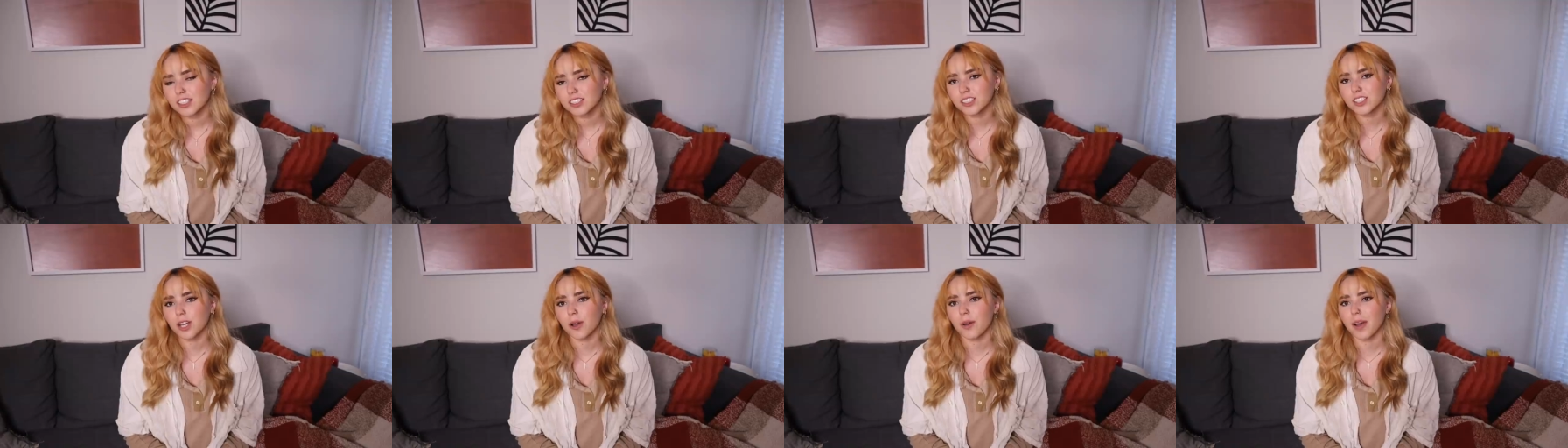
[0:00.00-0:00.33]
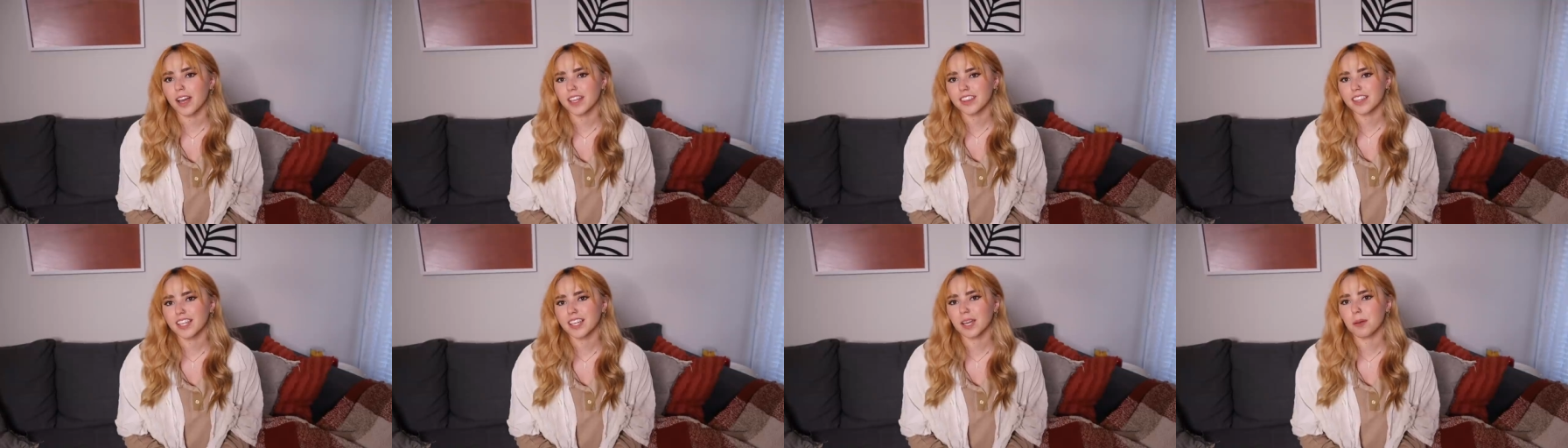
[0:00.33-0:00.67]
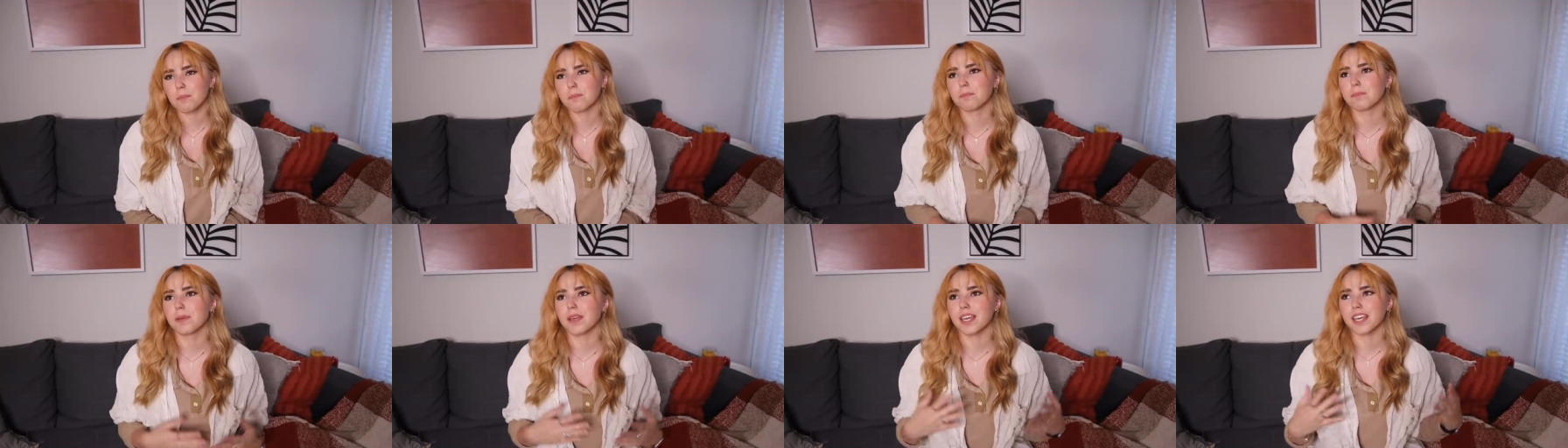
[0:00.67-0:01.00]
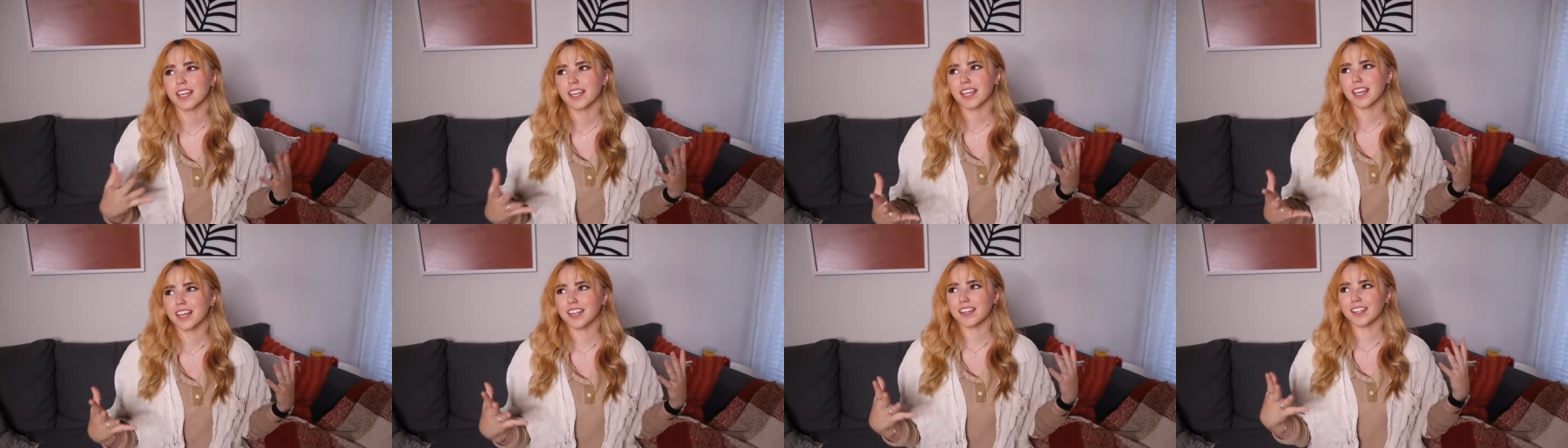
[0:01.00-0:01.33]
So I think a
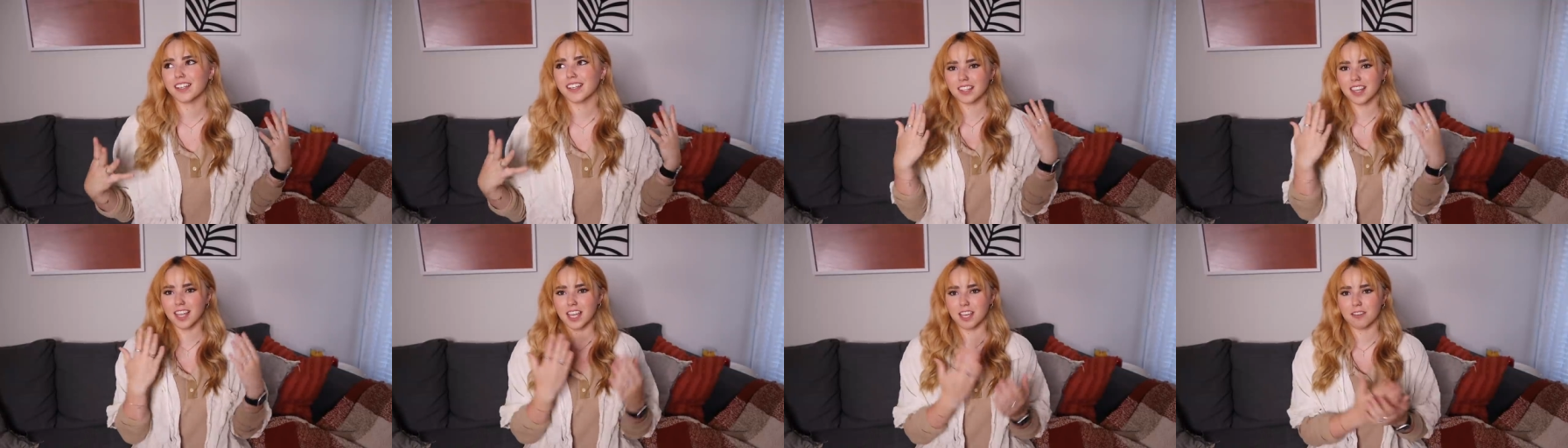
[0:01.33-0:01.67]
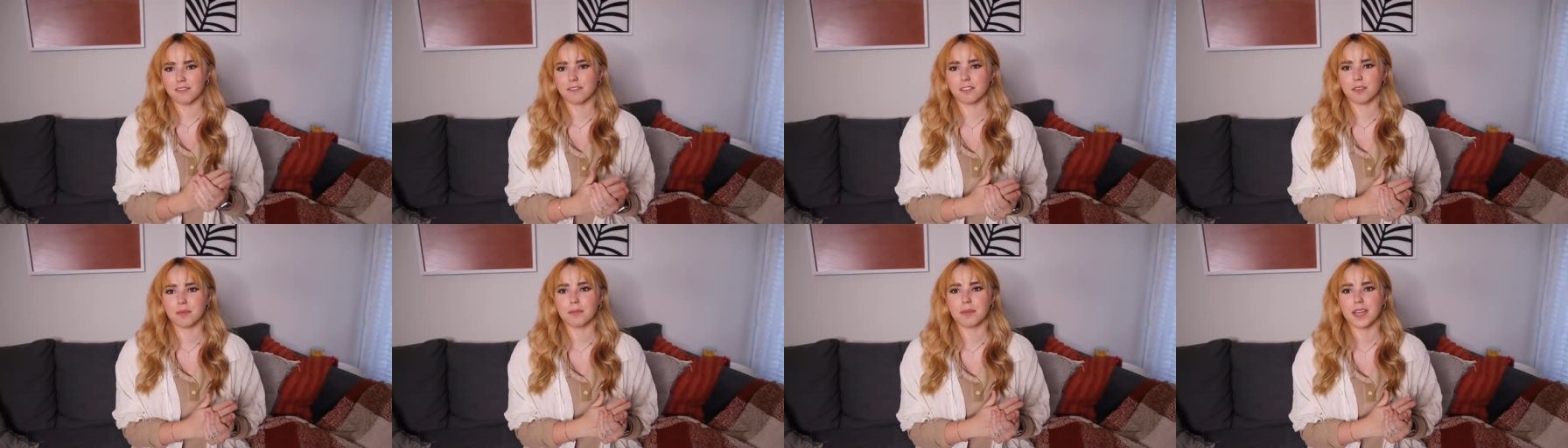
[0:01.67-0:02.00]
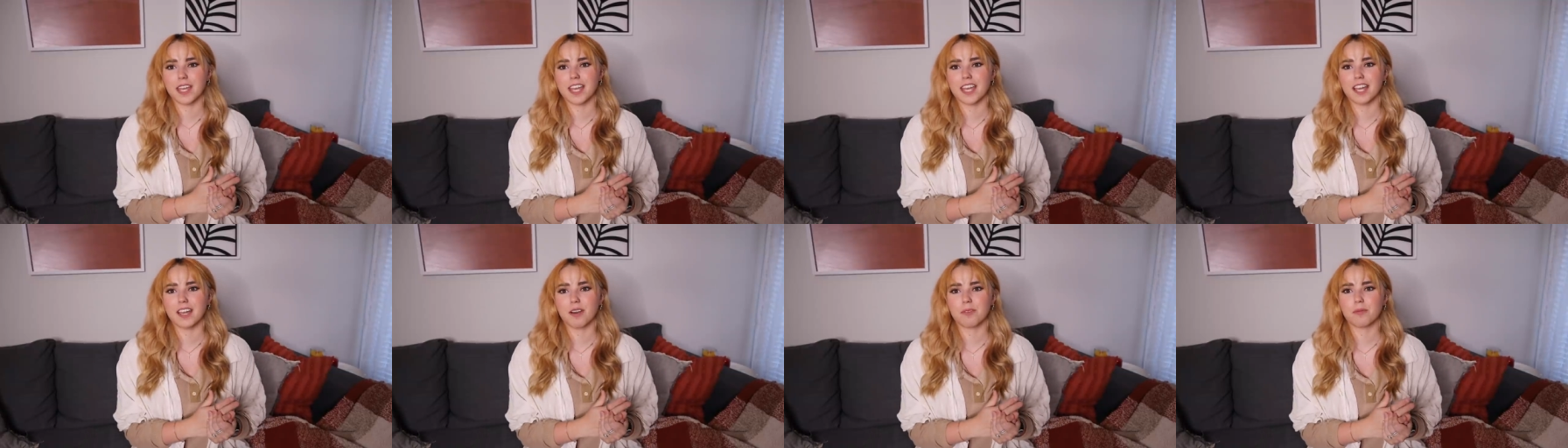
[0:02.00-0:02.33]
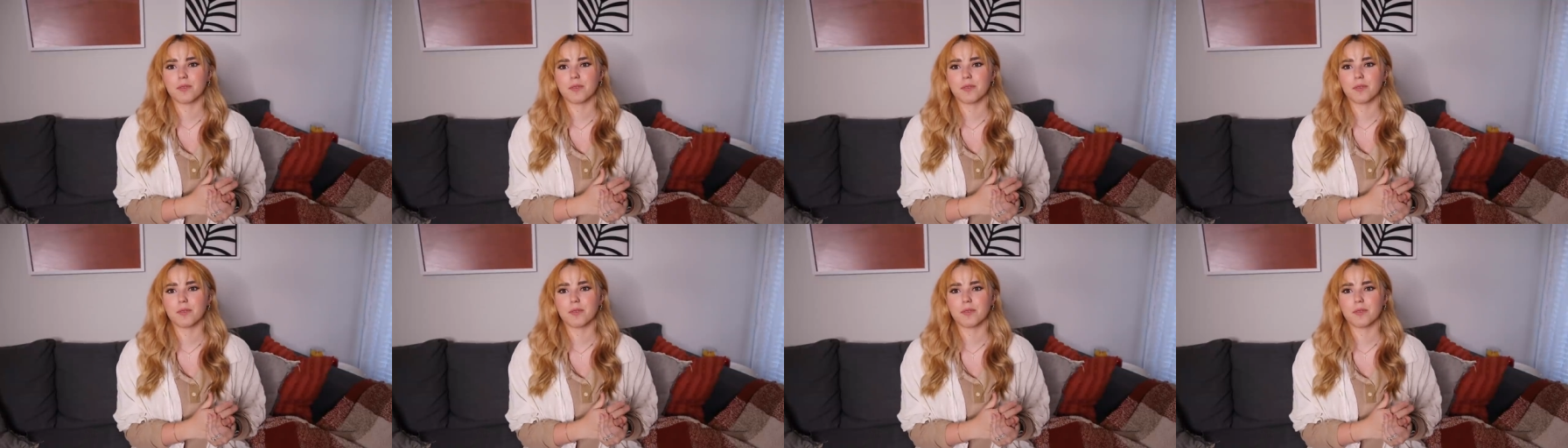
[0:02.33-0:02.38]
big thing for me